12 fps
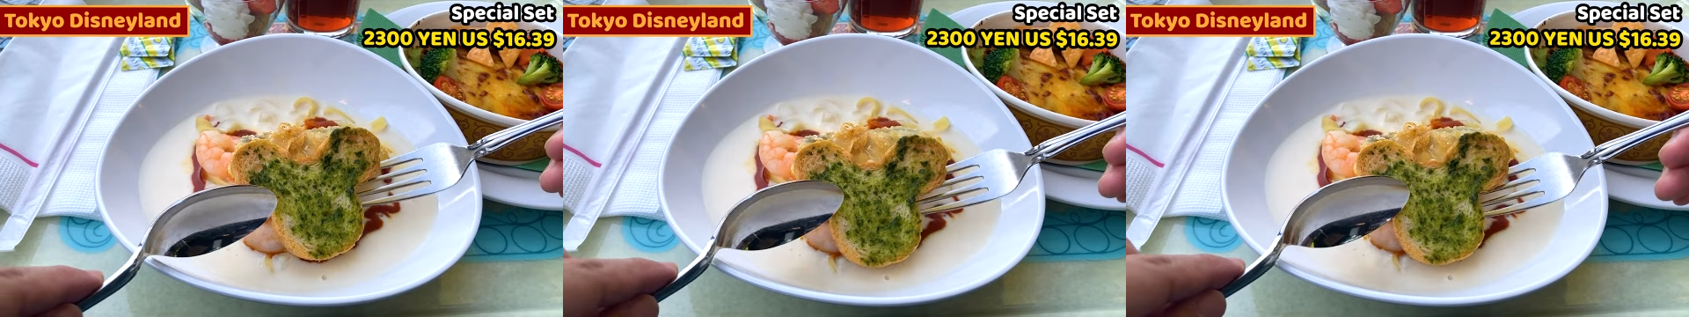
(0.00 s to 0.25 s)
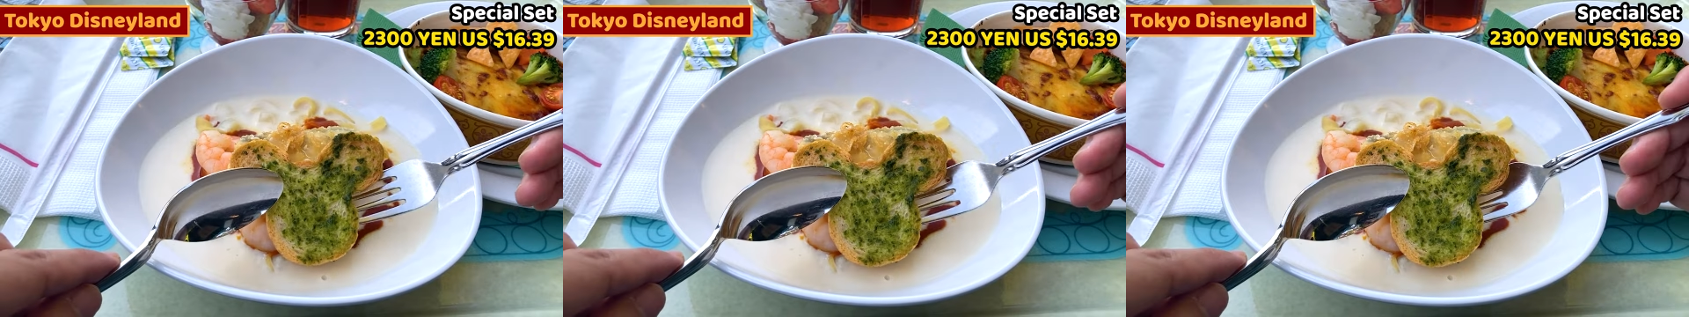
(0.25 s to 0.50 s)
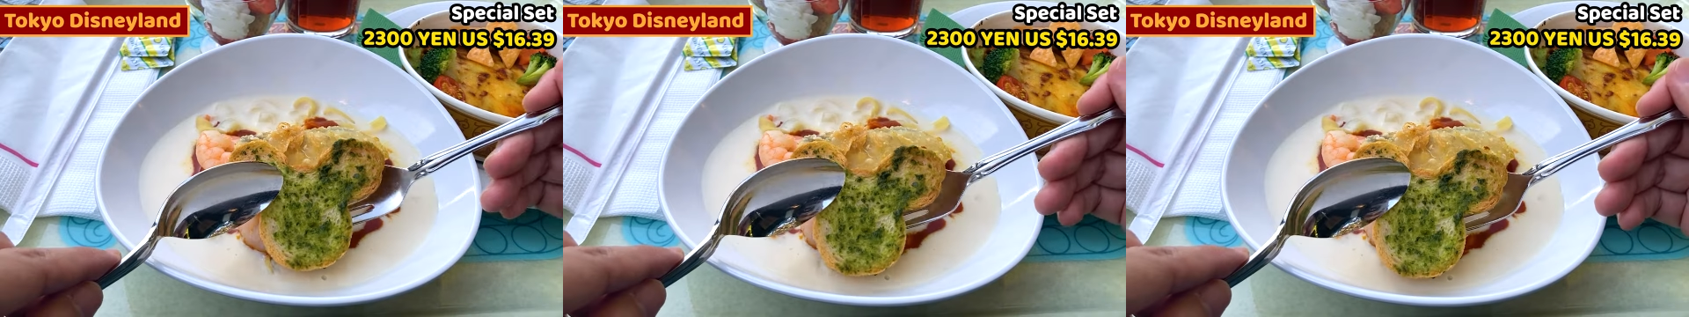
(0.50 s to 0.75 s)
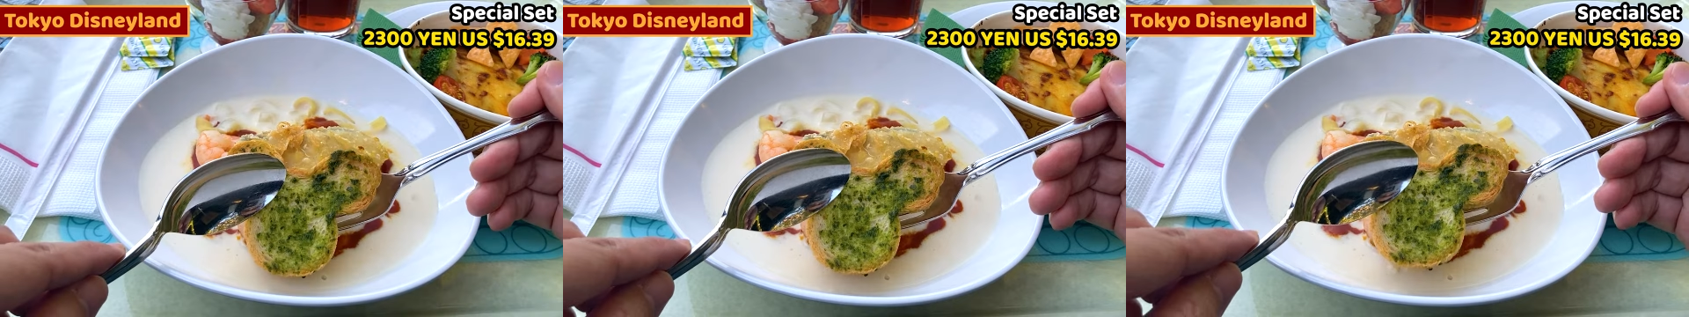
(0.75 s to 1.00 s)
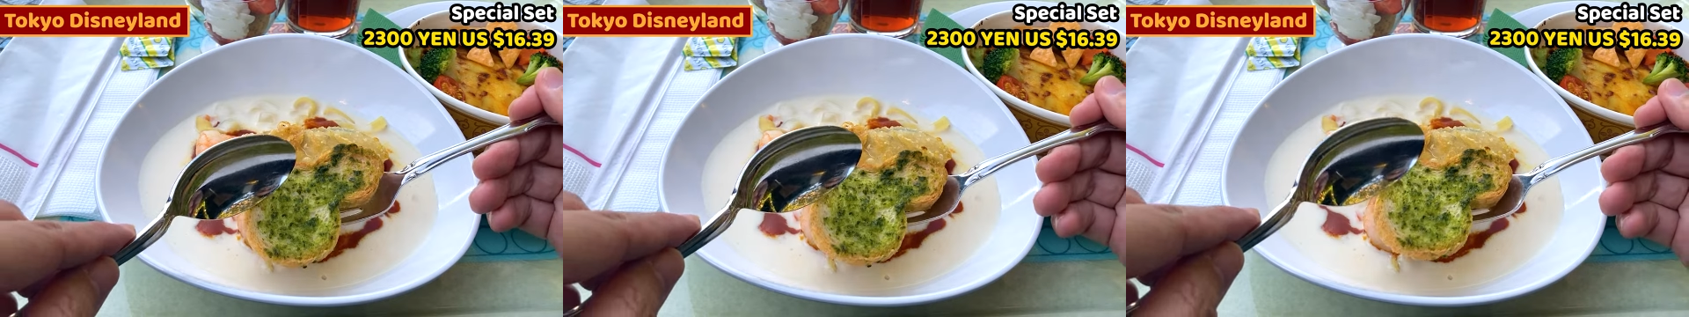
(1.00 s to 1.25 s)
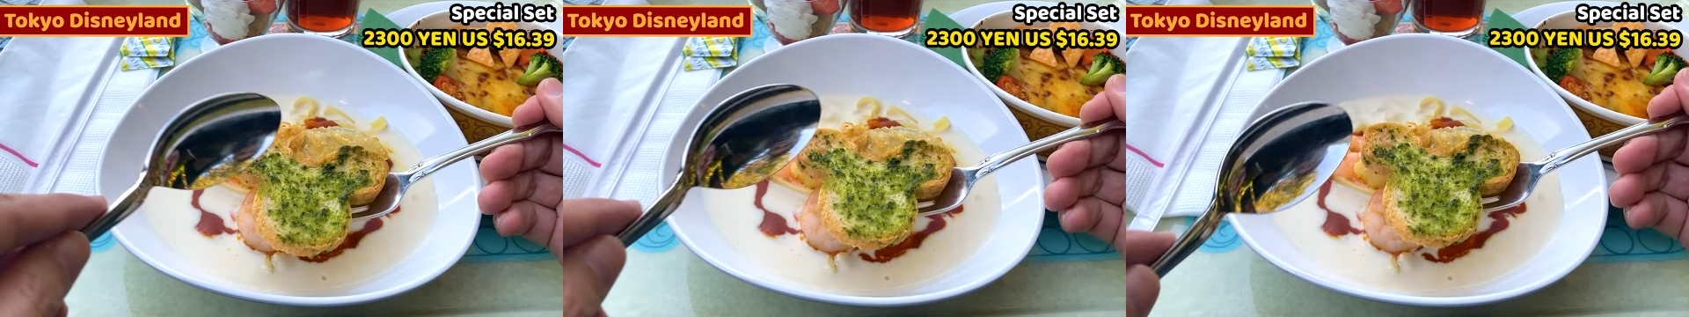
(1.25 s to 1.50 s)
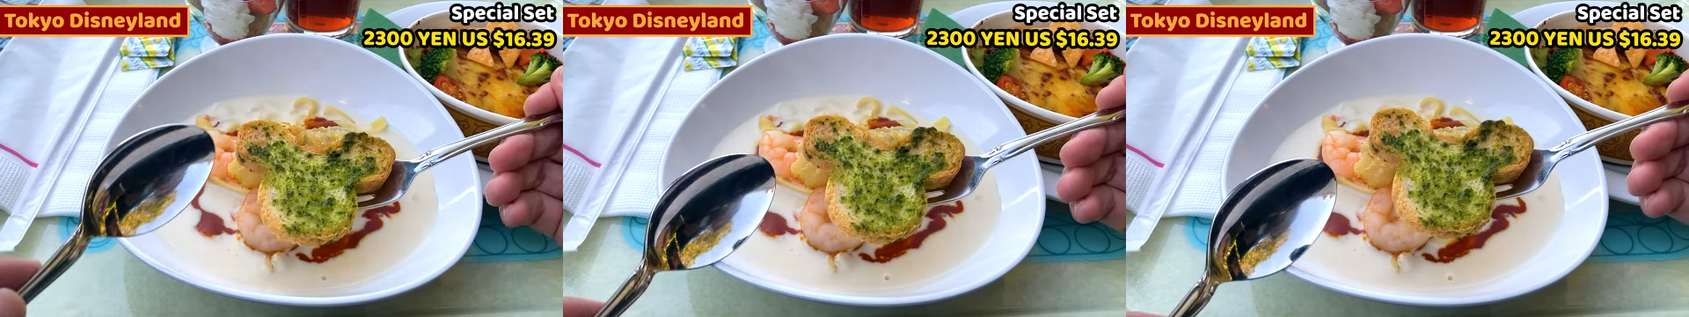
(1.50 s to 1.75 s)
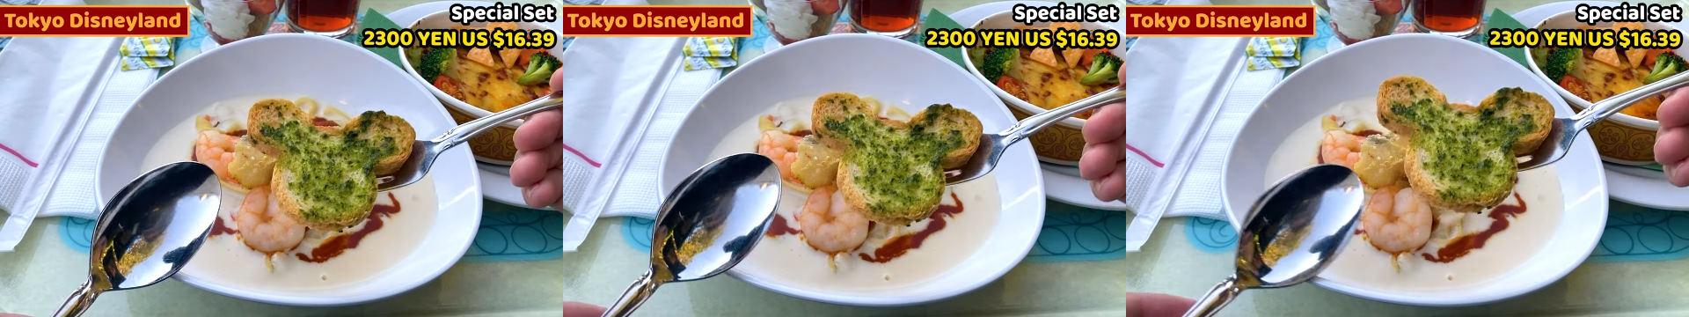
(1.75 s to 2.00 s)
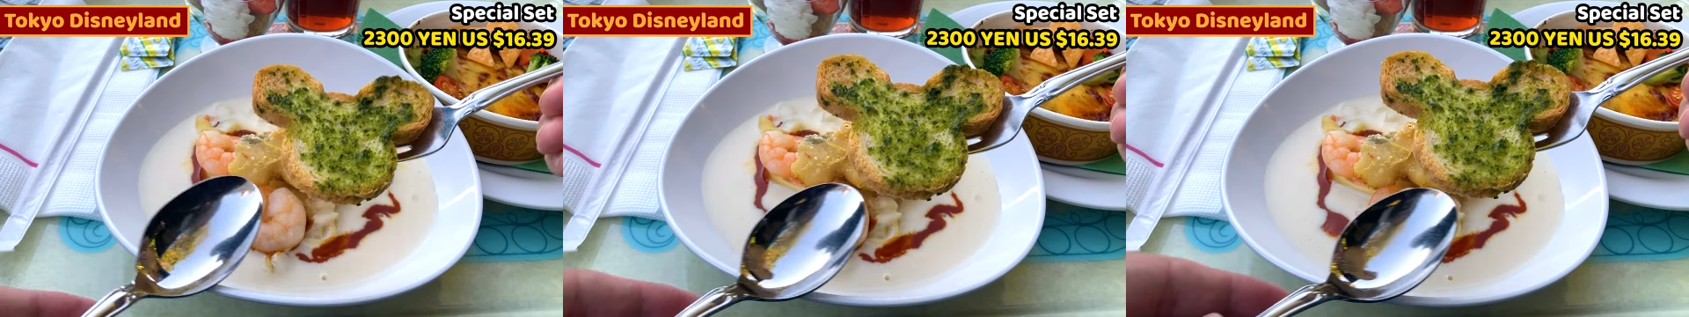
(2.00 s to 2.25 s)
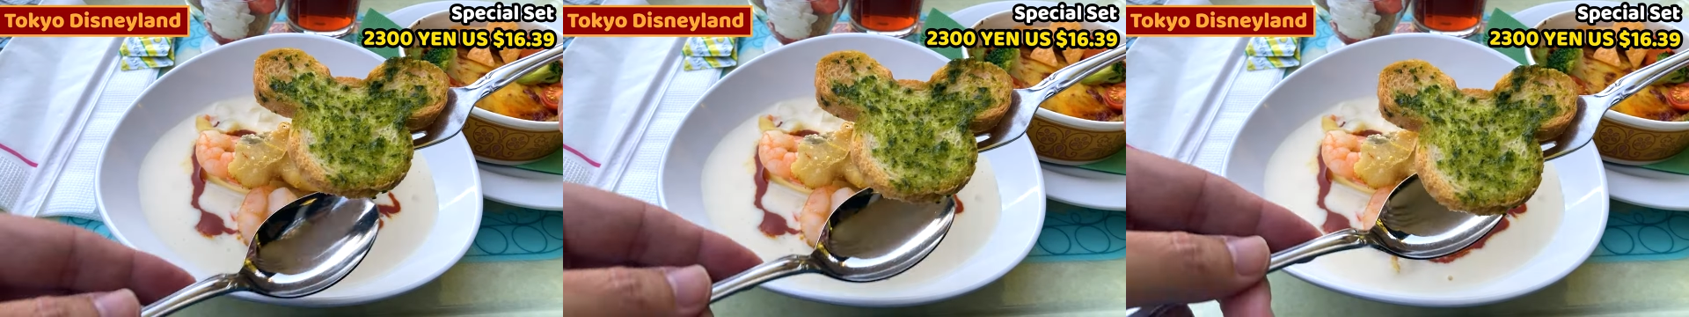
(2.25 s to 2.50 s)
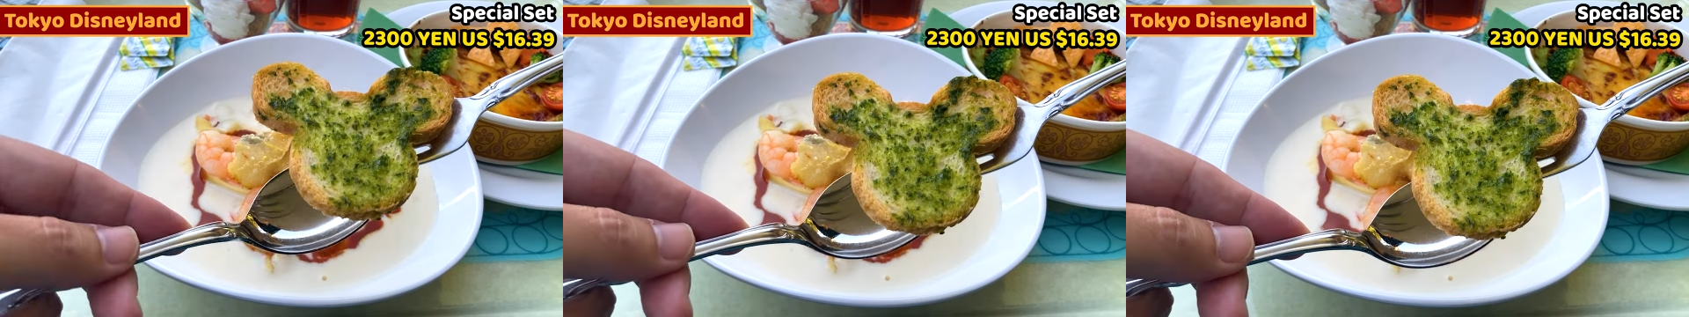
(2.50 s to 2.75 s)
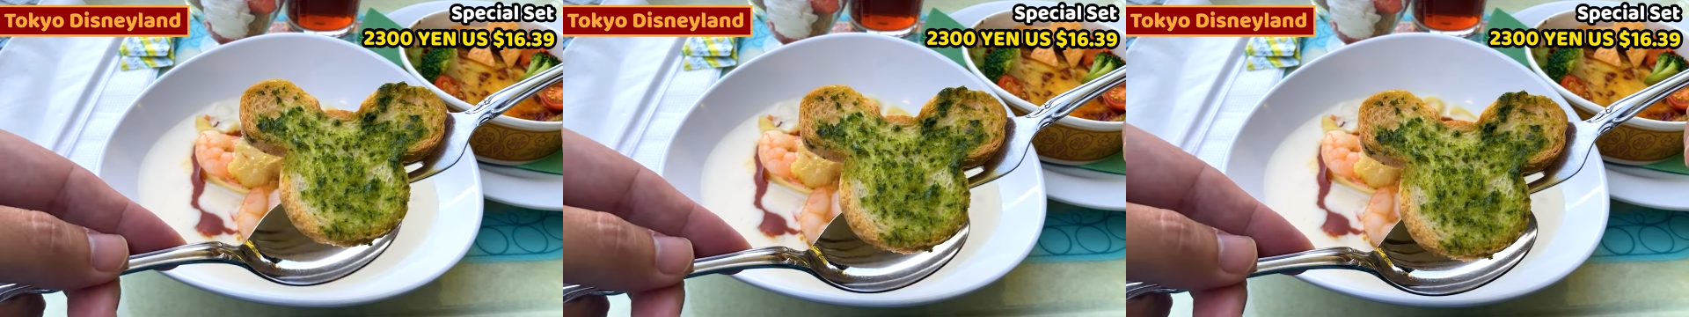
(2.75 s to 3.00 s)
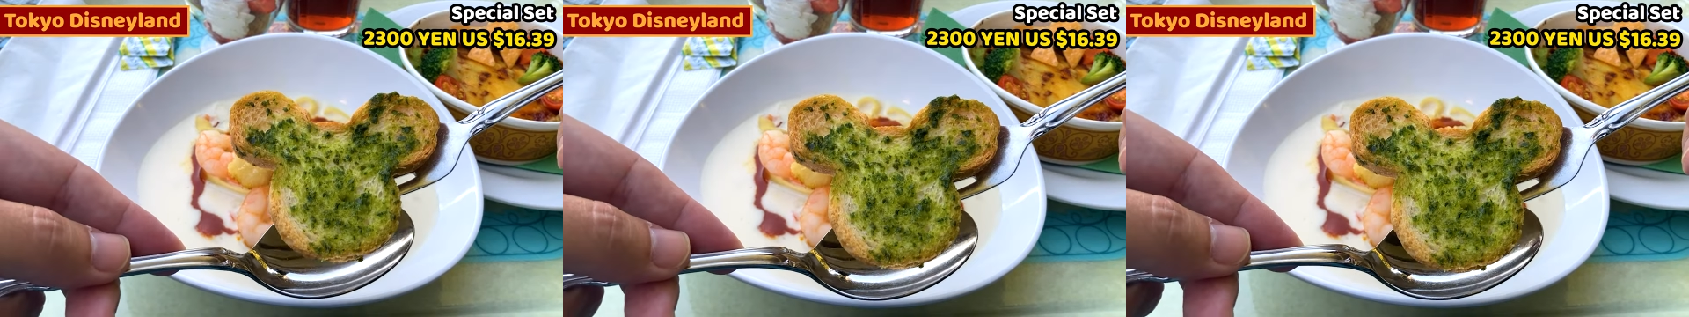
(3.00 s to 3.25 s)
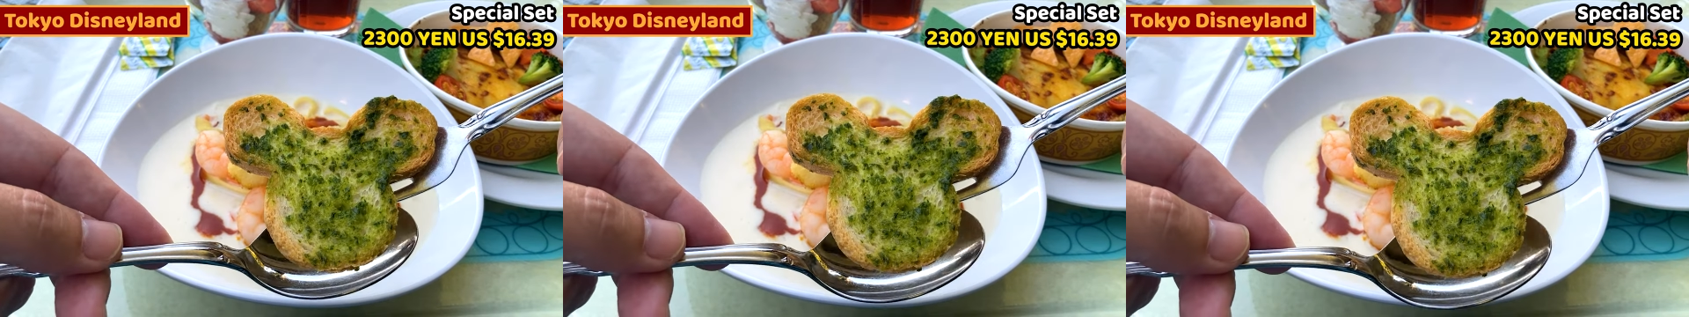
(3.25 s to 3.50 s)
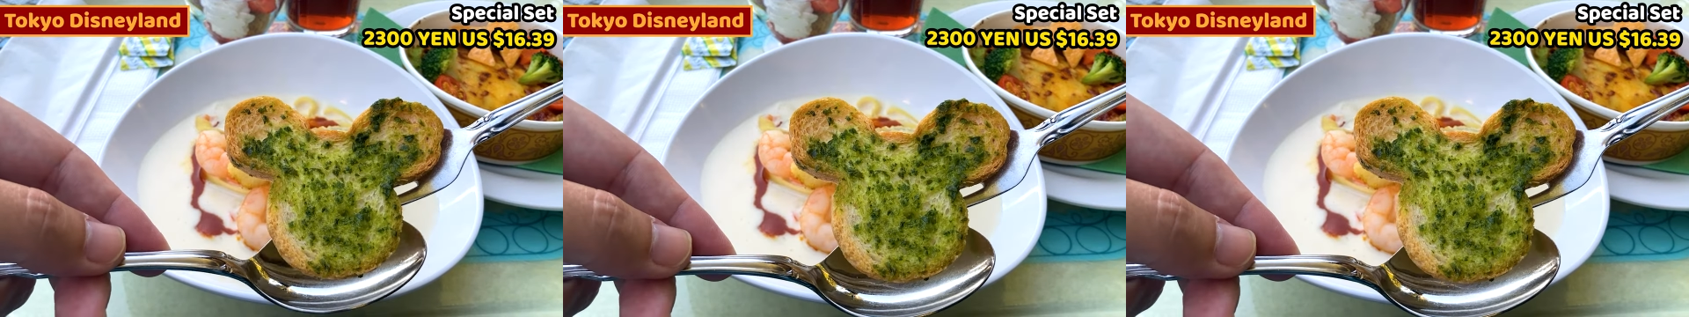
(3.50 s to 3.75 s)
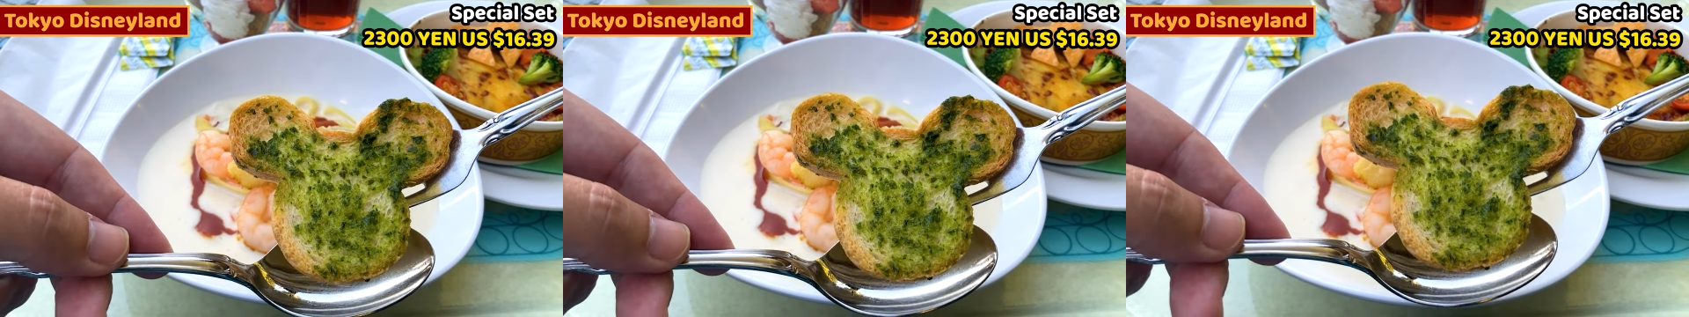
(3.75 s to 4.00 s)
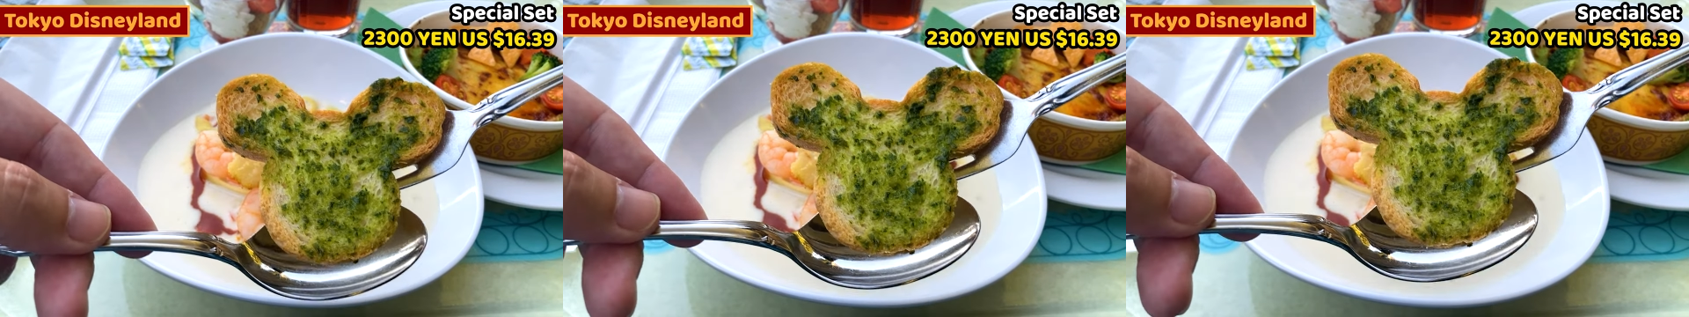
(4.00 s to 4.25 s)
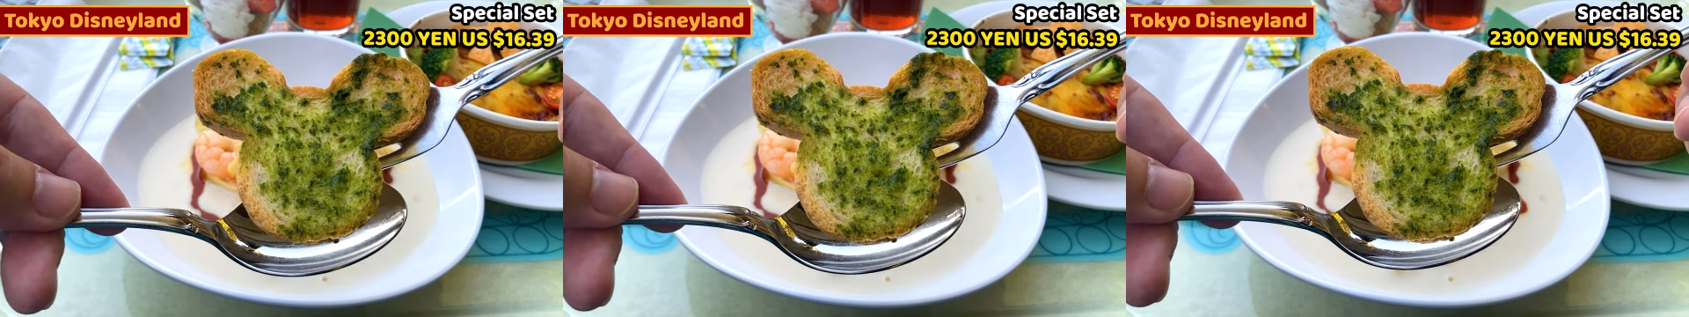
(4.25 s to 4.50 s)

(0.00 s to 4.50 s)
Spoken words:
[unreadable: no face in view]